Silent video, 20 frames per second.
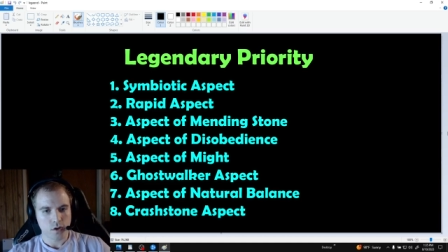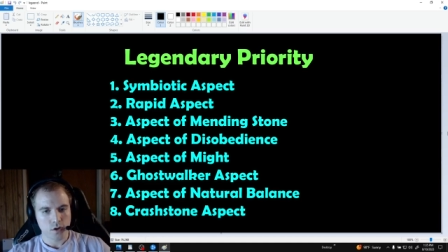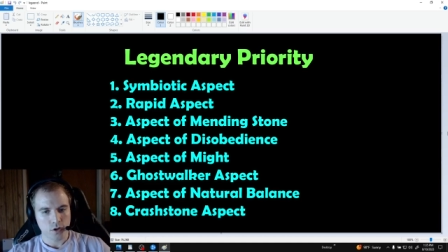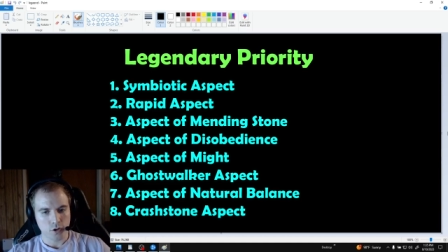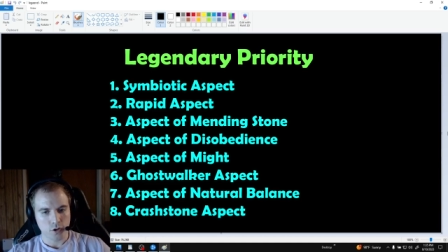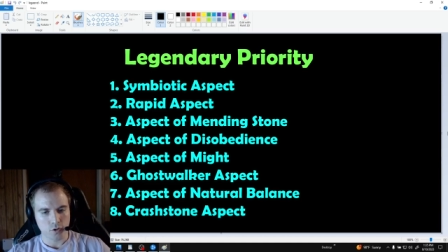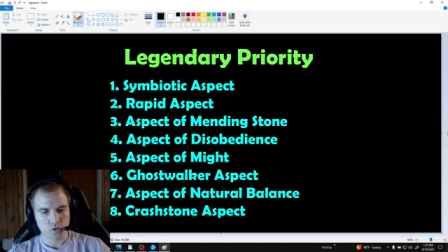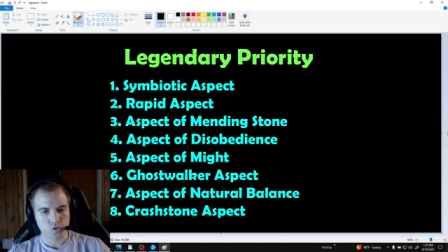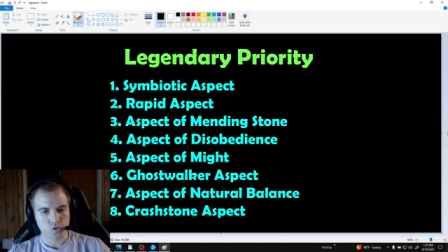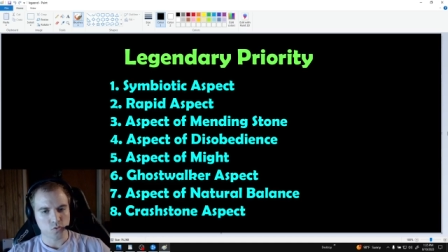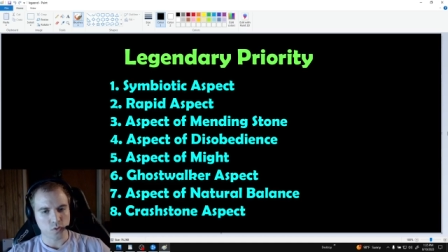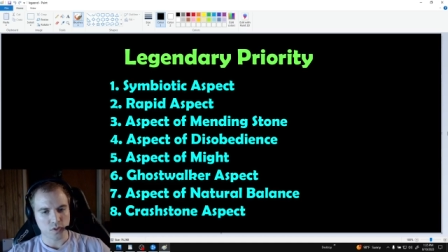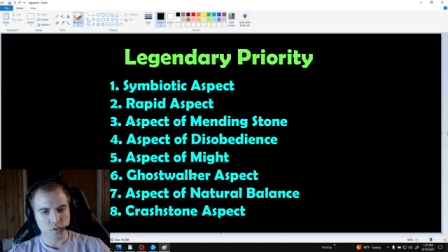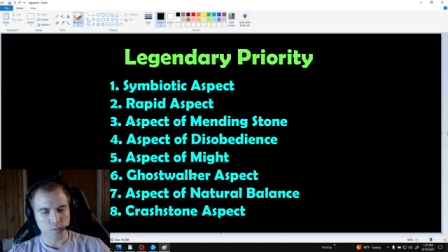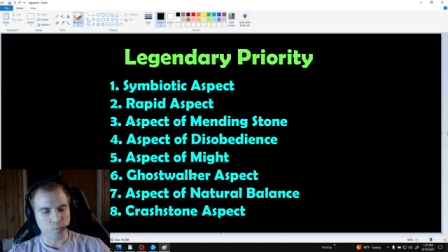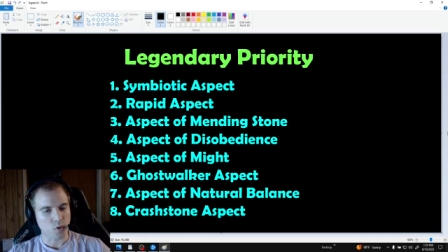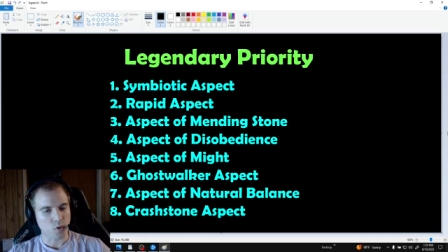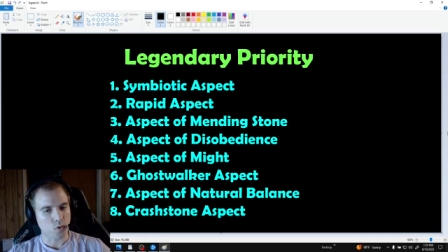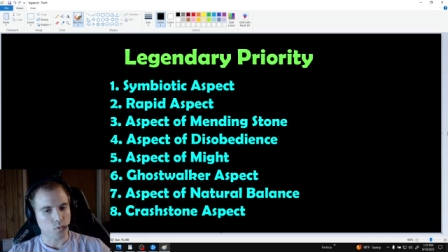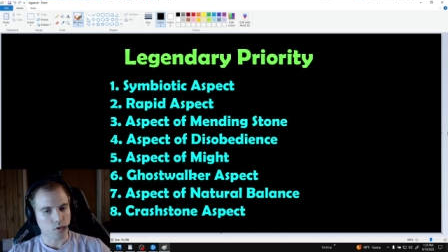you just want the
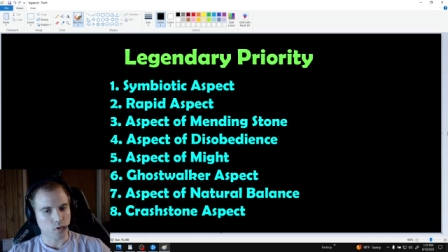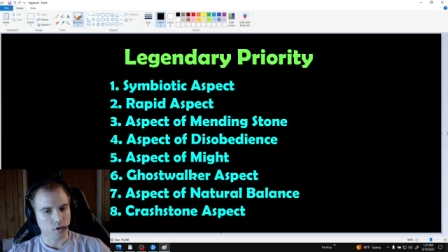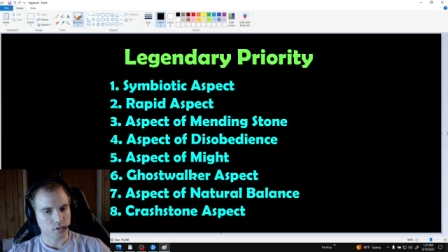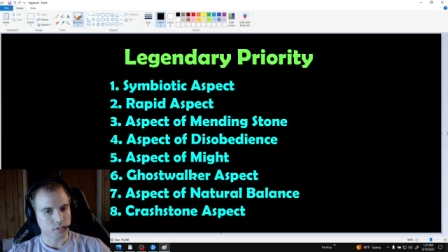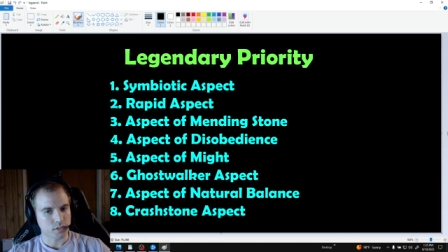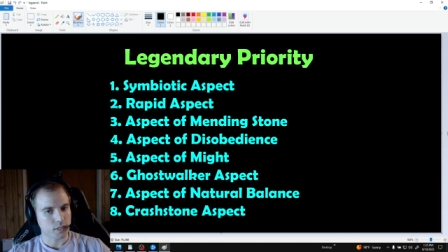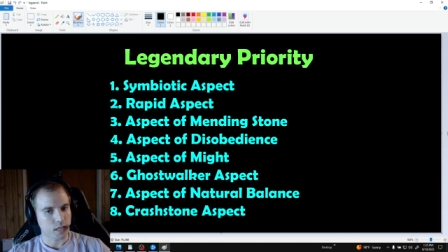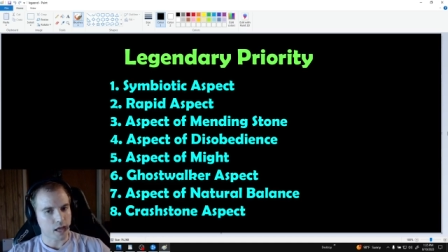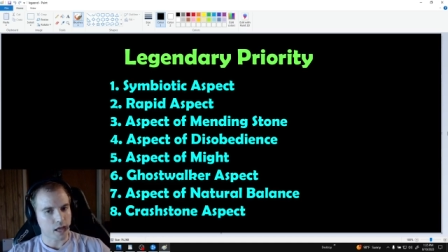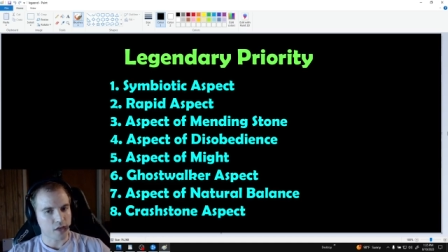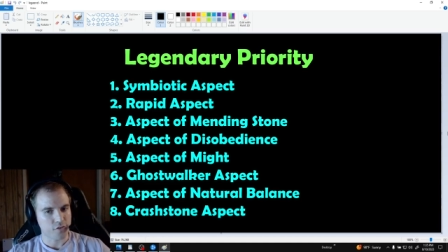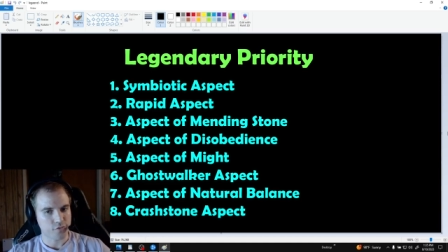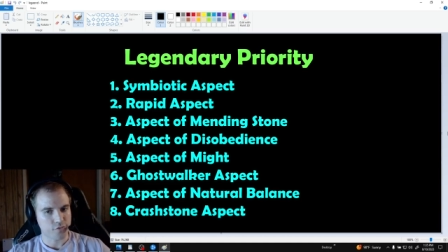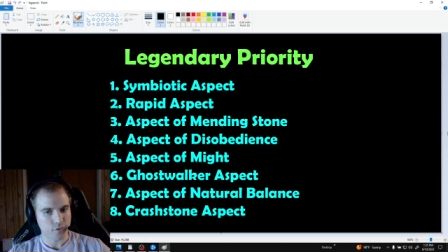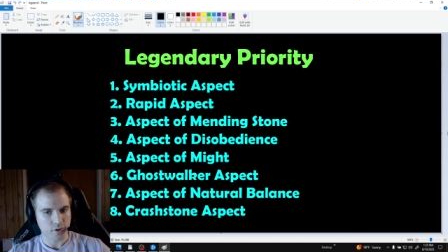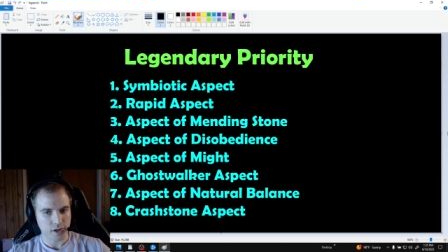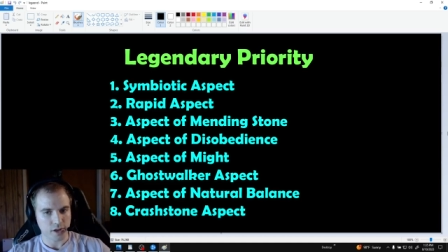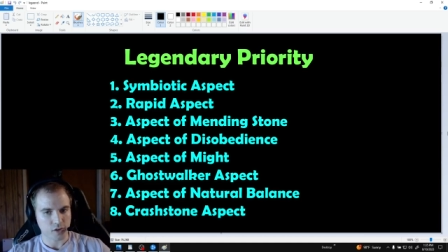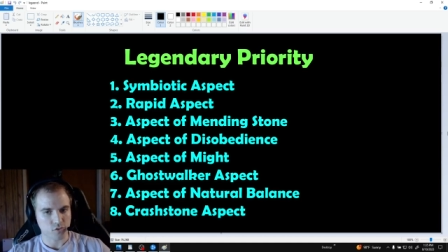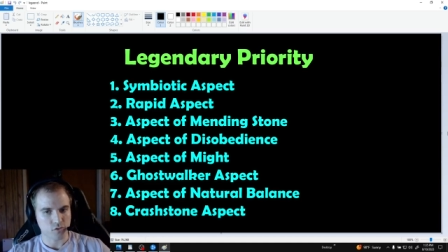bulwark to last for
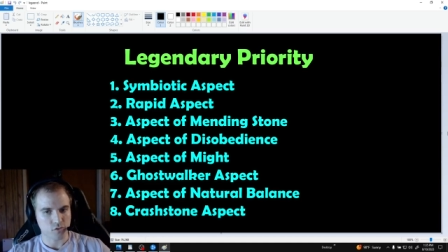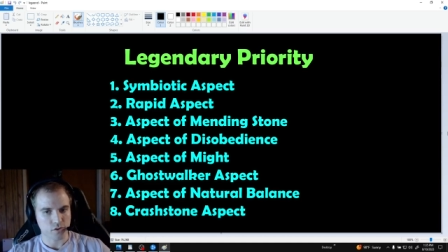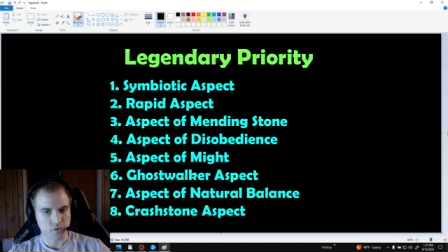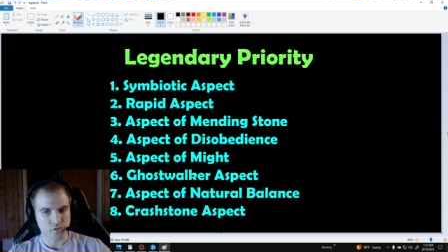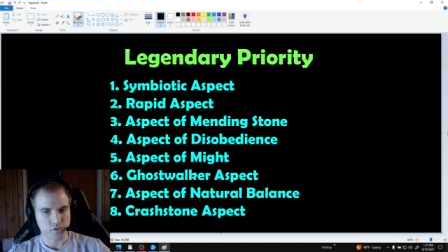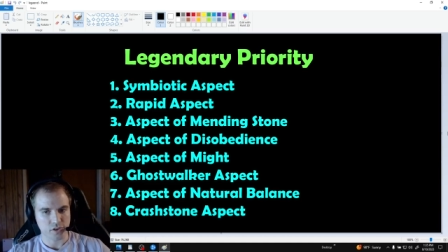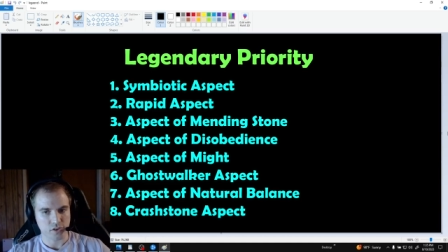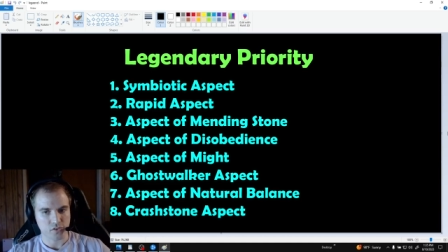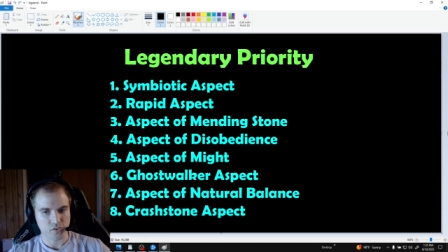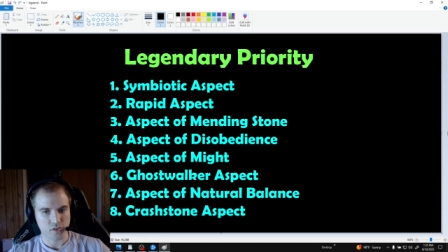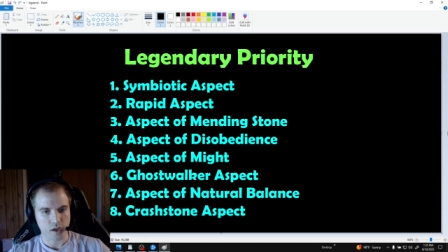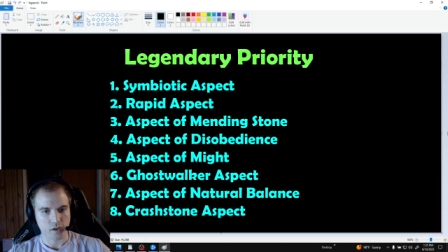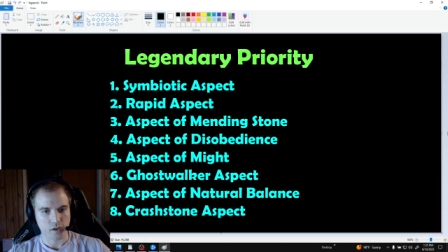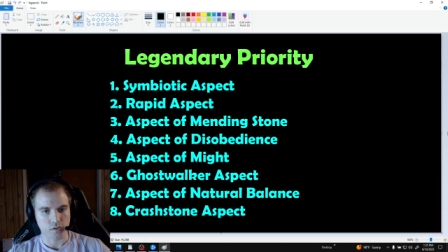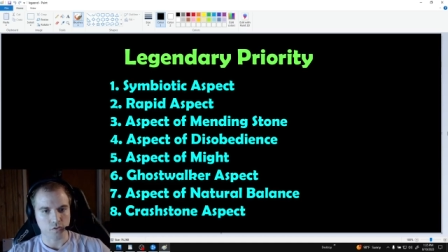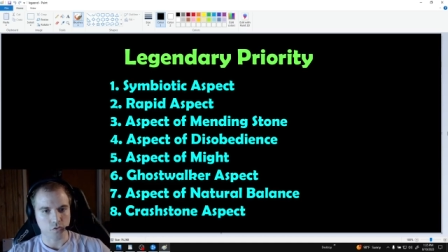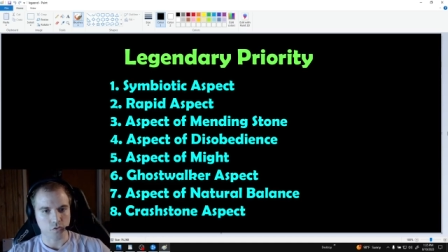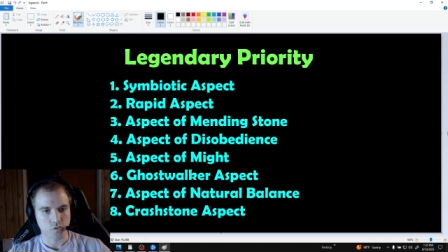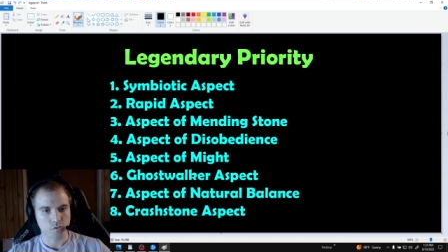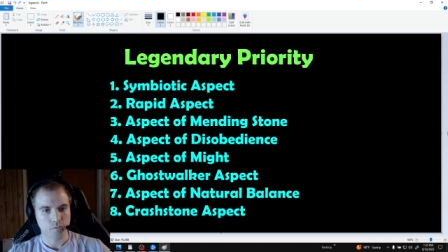an extra 6
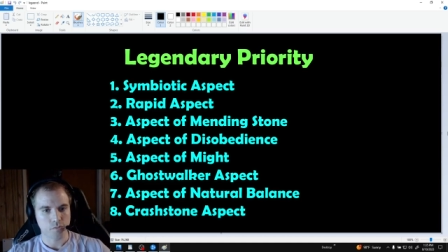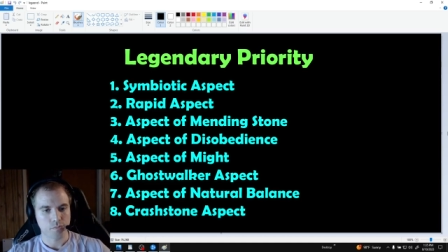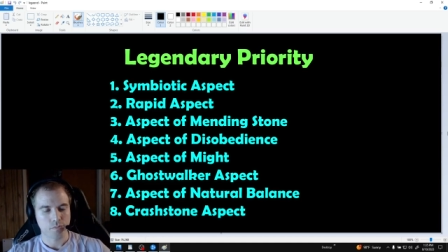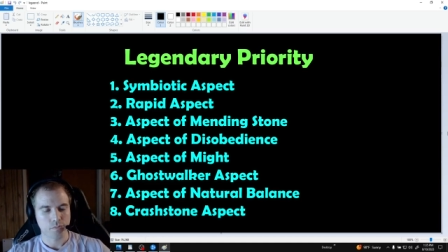seconds.